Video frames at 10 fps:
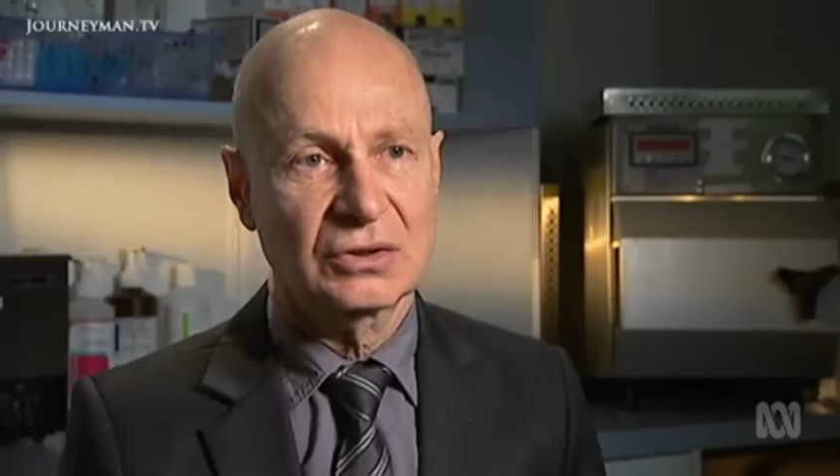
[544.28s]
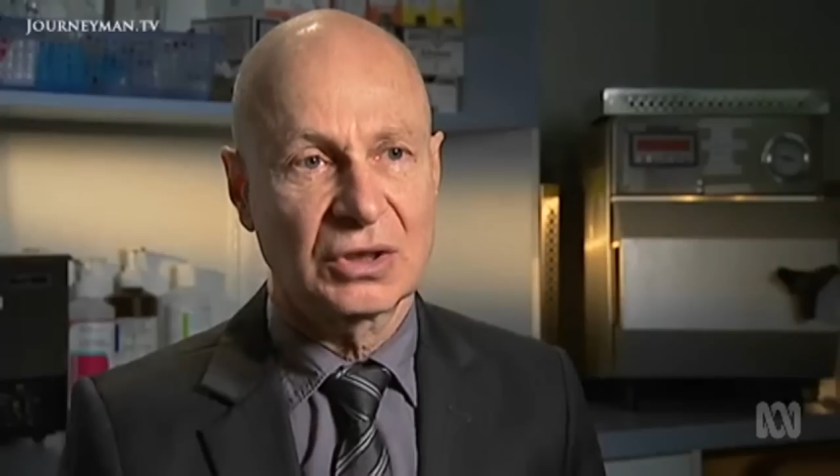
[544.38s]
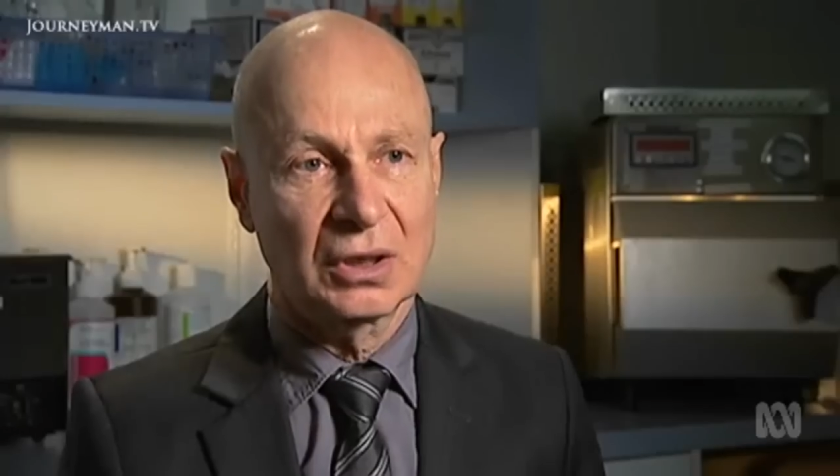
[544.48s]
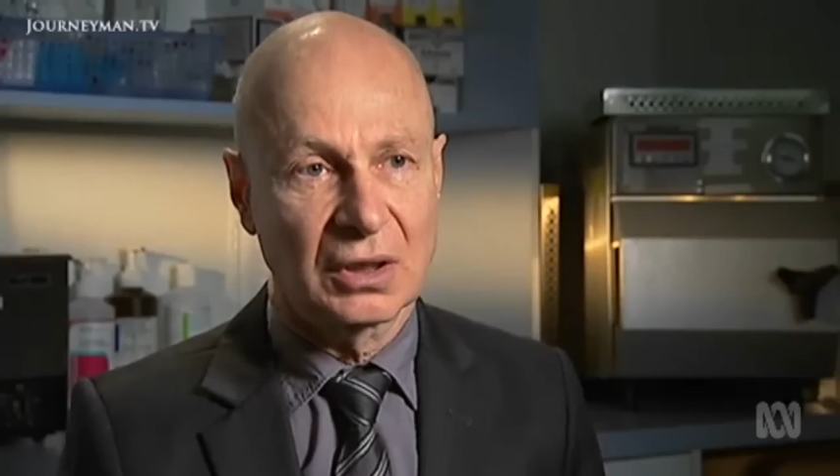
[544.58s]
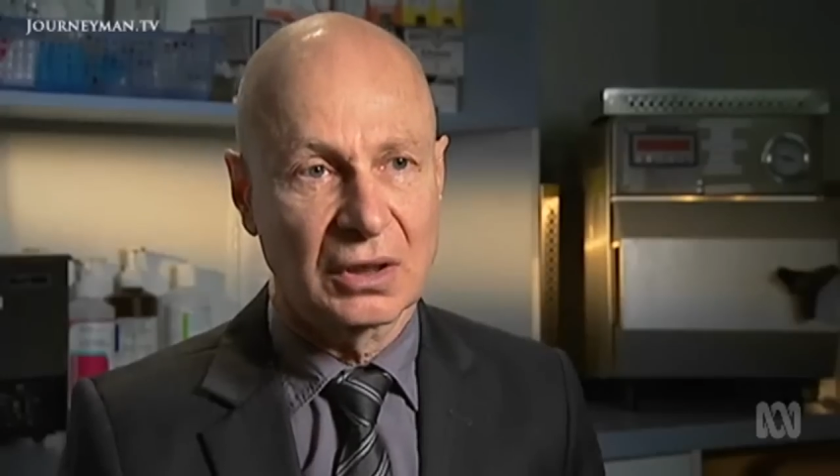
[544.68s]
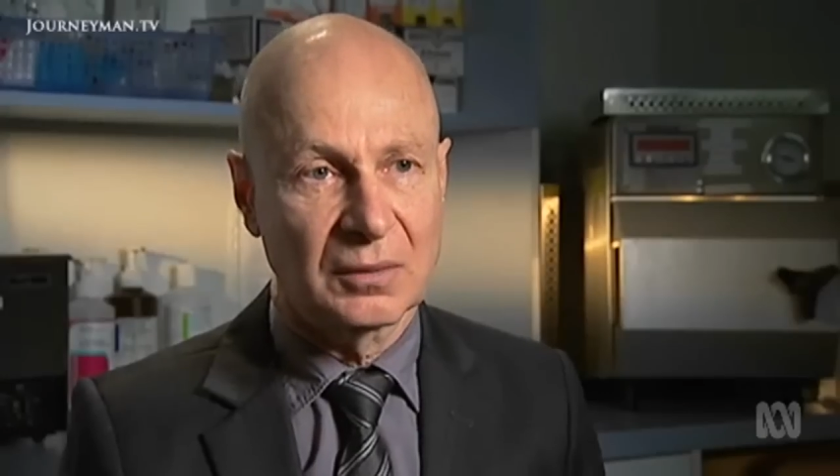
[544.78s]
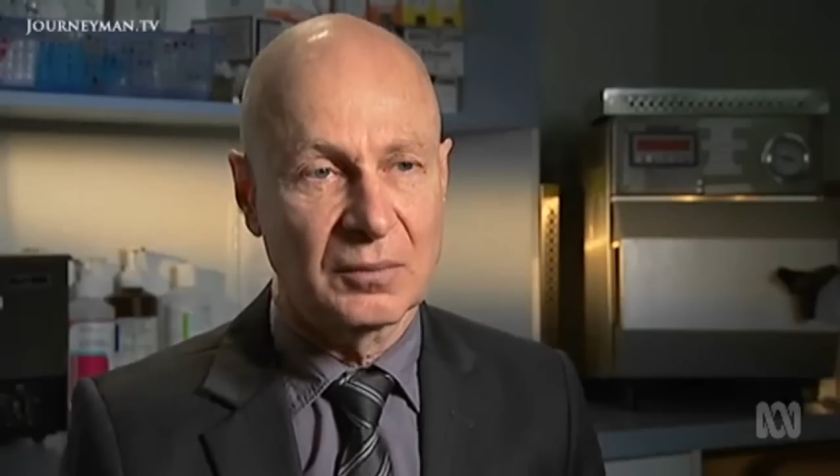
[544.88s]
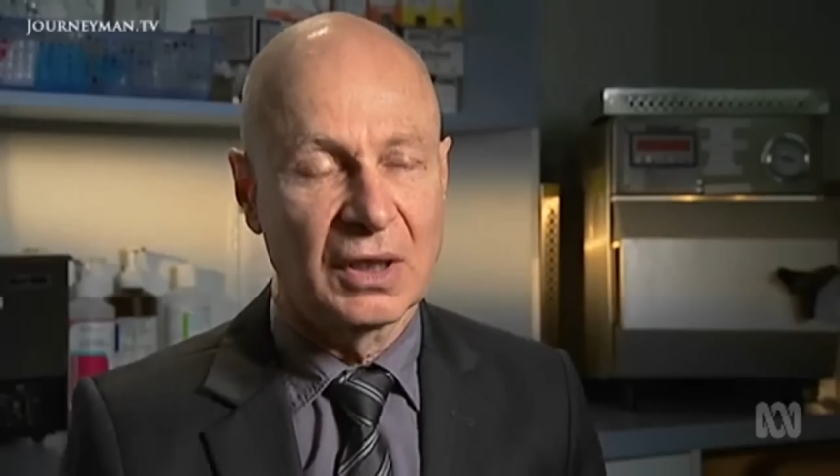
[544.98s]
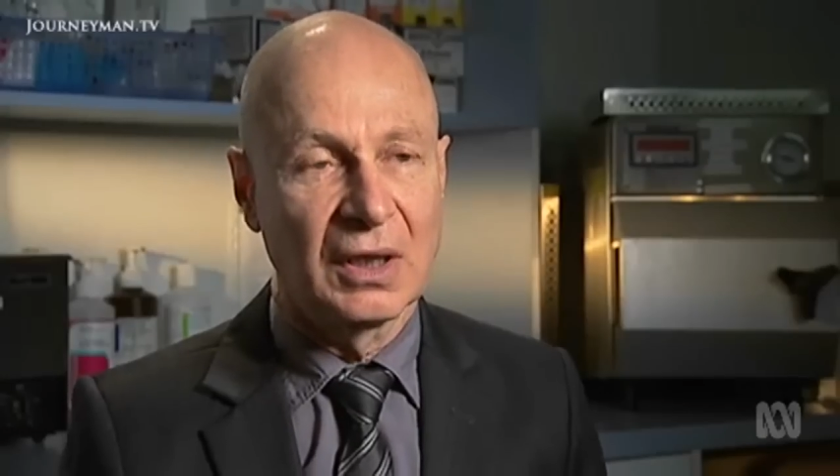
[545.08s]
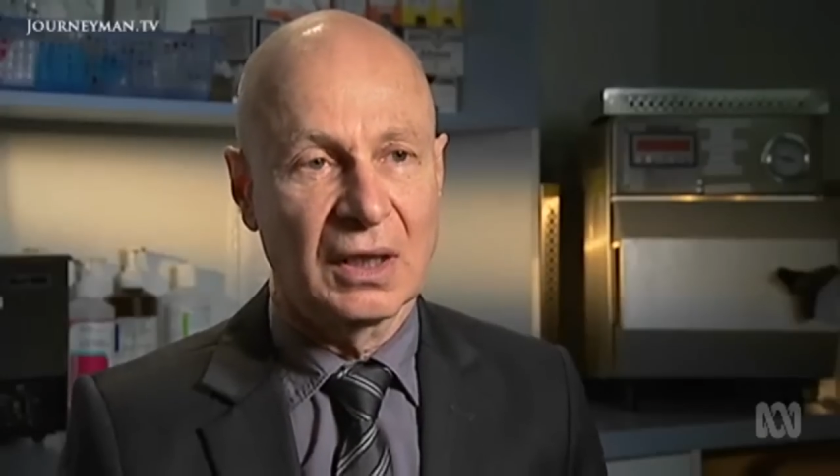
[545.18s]

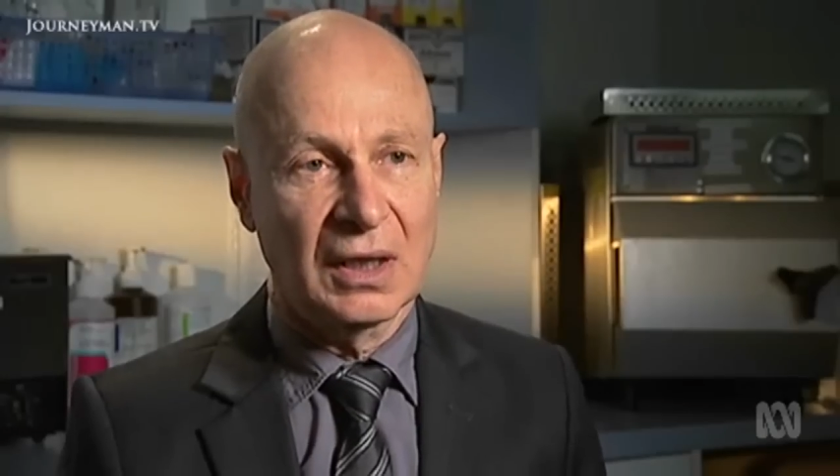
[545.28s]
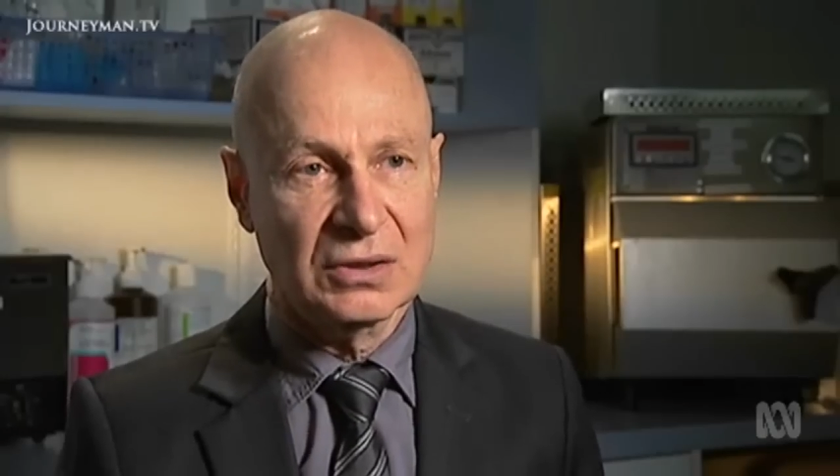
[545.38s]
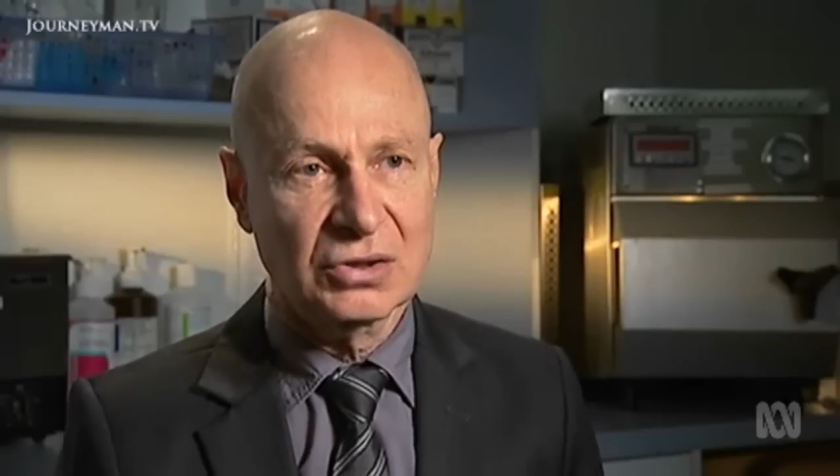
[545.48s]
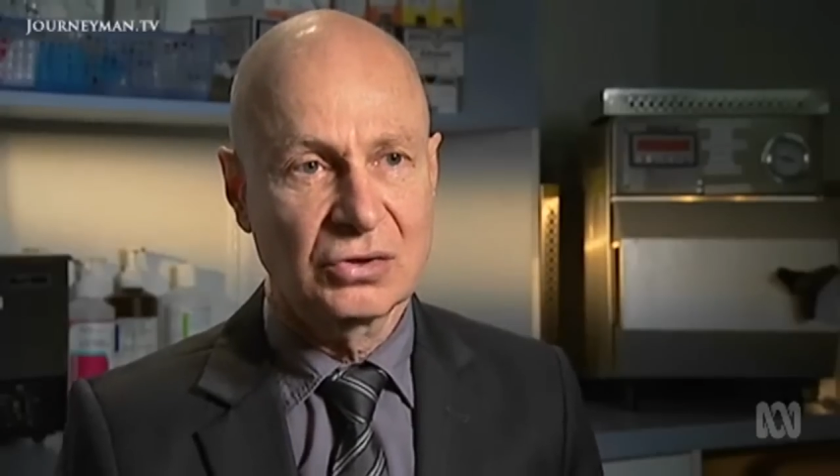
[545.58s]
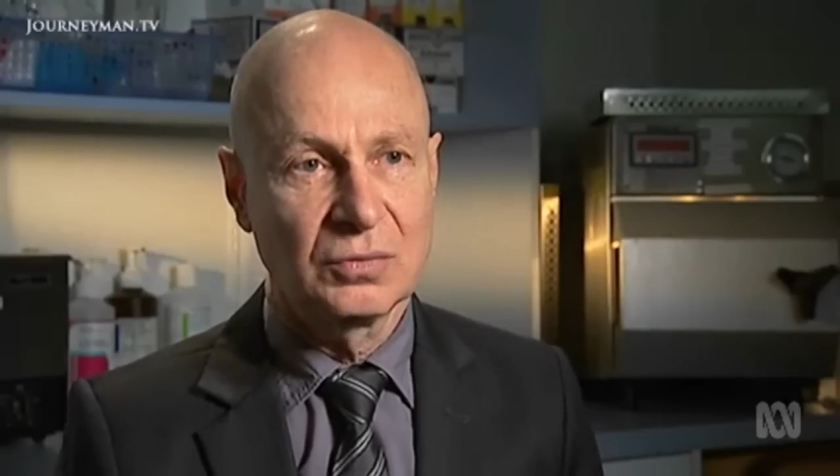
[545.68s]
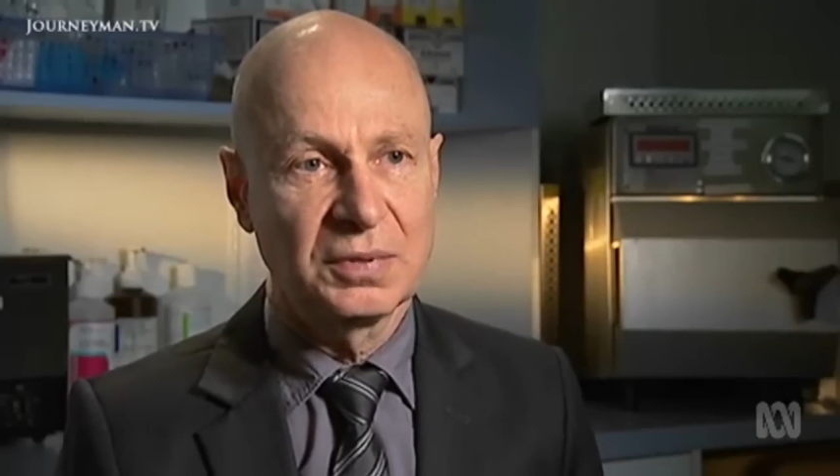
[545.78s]
time has to